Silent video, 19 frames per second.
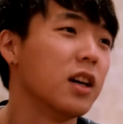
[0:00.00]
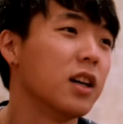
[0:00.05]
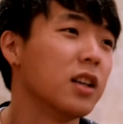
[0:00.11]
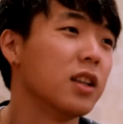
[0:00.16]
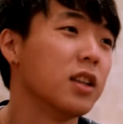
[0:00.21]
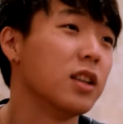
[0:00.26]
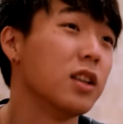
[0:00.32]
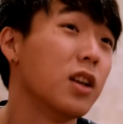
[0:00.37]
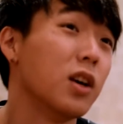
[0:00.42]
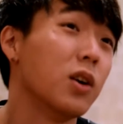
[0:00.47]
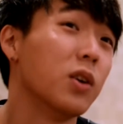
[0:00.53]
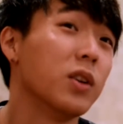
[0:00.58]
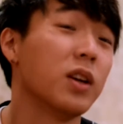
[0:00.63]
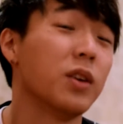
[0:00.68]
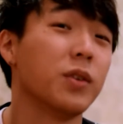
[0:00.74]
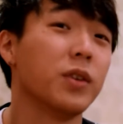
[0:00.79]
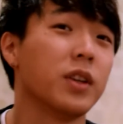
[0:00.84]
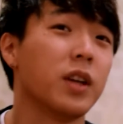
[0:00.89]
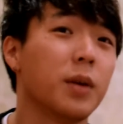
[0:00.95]
No,
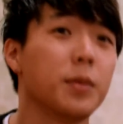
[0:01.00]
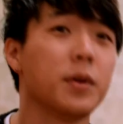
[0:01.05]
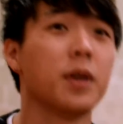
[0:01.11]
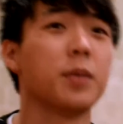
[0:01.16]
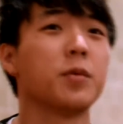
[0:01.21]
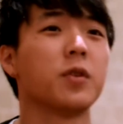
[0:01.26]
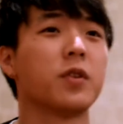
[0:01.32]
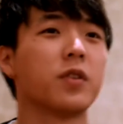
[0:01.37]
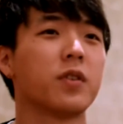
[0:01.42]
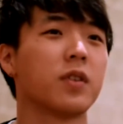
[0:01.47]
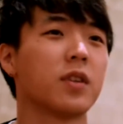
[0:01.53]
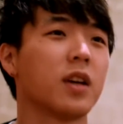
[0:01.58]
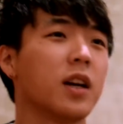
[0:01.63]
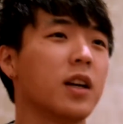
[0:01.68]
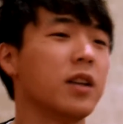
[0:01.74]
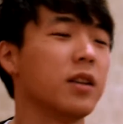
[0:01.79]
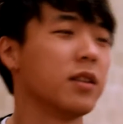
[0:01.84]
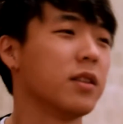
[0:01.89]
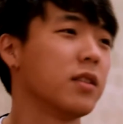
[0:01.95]
not really. I mean, I'm just
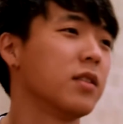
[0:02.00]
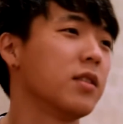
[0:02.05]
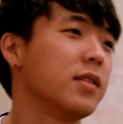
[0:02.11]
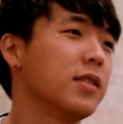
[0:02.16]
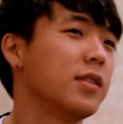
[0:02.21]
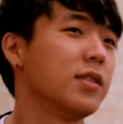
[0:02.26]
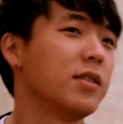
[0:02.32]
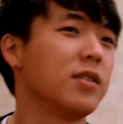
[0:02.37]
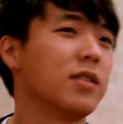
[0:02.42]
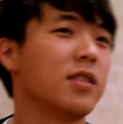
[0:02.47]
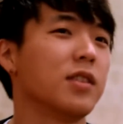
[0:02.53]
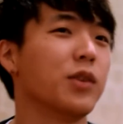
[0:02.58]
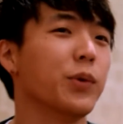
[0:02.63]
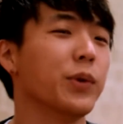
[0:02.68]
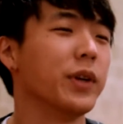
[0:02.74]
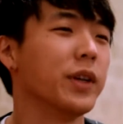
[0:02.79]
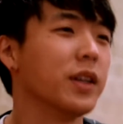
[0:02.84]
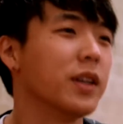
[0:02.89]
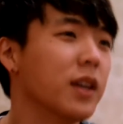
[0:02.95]
kind of
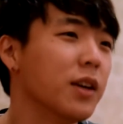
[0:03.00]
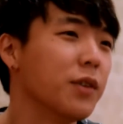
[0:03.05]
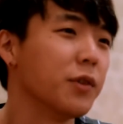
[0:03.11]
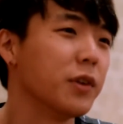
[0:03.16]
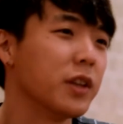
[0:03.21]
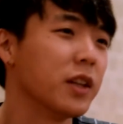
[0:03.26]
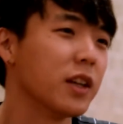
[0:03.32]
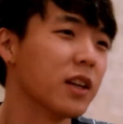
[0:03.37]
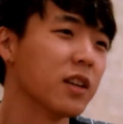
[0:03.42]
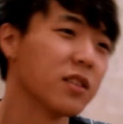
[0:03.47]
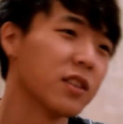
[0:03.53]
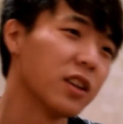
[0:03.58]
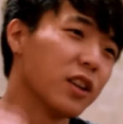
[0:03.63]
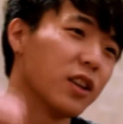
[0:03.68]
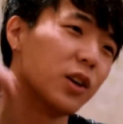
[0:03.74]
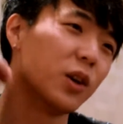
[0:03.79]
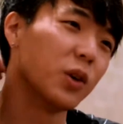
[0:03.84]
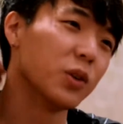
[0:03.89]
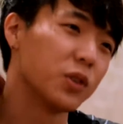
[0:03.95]
doing everything as I
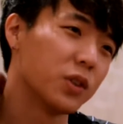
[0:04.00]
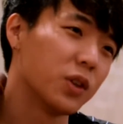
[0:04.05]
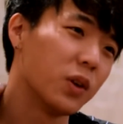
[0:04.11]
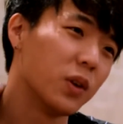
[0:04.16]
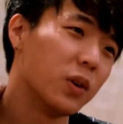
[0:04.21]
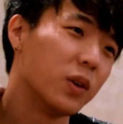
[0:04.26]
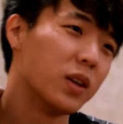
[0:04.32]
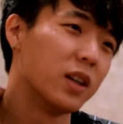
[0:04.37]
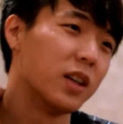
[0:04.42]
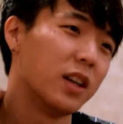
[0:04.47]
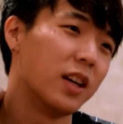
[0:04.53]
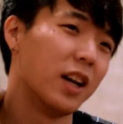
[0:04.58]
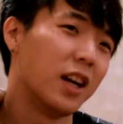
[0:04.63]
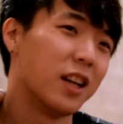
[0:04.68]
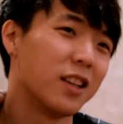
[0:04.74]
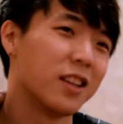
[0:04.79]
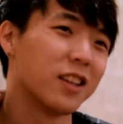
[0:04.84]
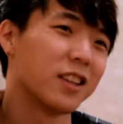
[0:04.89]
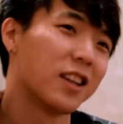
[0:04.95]
go, so
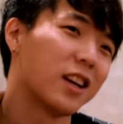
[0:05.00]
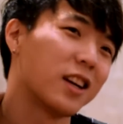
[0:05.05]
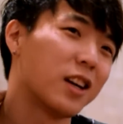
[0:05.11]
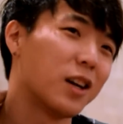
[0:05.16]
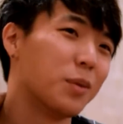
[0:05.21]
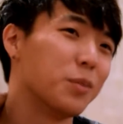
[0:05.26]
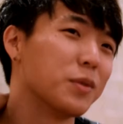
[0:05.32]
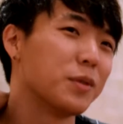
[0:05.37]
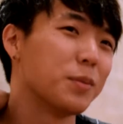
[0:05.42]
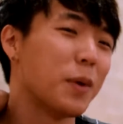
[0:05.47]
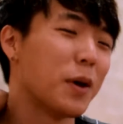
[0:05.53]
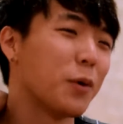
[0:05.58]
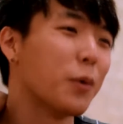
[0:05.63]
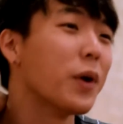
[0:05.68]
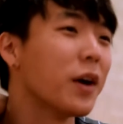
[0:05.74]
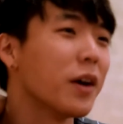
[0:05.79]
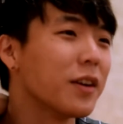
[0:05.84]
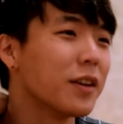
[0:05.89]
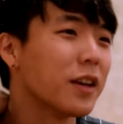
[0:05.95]
anything that comes my
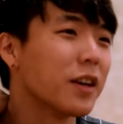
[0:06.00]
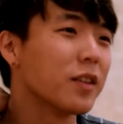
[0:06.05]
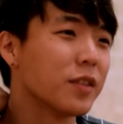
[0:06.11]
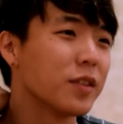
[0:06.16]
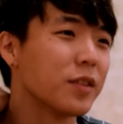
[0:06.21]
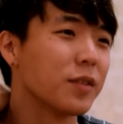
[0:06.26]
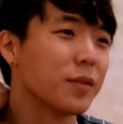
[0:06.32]
way, I guess.